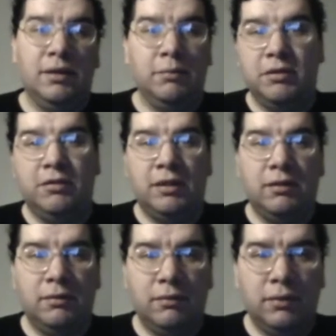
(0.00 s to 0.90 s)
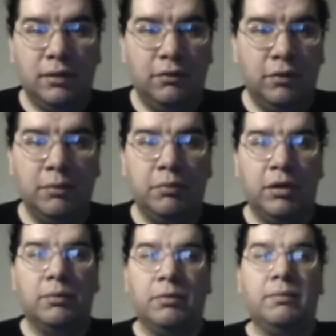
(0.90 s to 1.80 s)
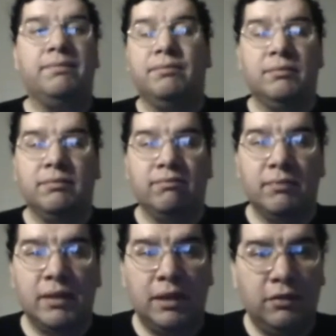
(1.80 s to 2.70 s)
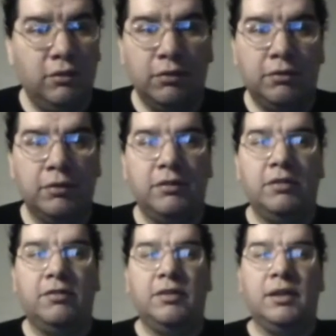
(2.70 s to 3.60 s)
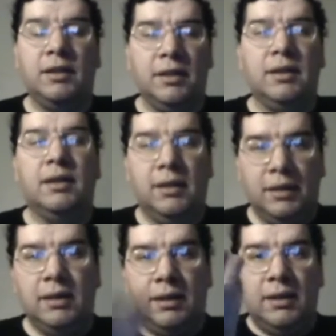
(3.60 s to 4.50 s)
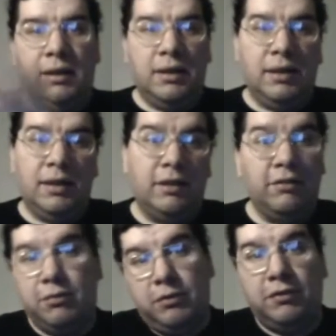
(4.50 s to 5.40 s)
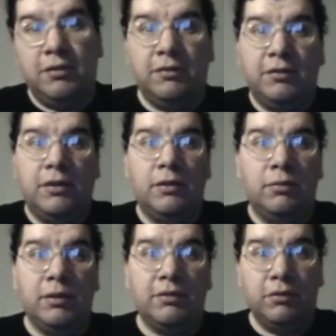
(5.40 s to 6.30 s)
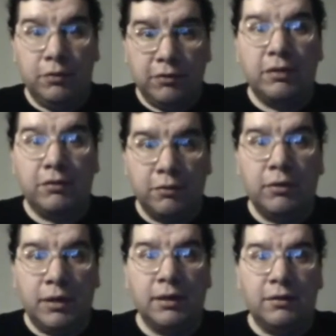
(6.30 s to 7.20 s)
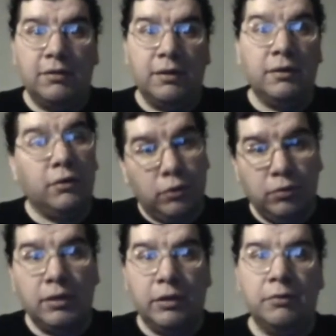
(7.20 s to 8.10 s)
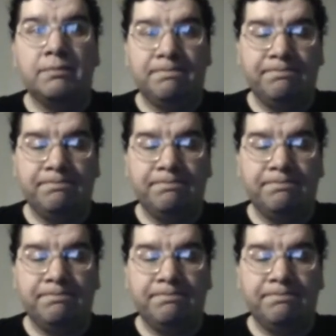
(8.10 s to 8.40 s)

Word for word: As much as I enjoy Marvel, I do enjoy DC. And I just recently saw uh, Suicide Squad uh, earlier.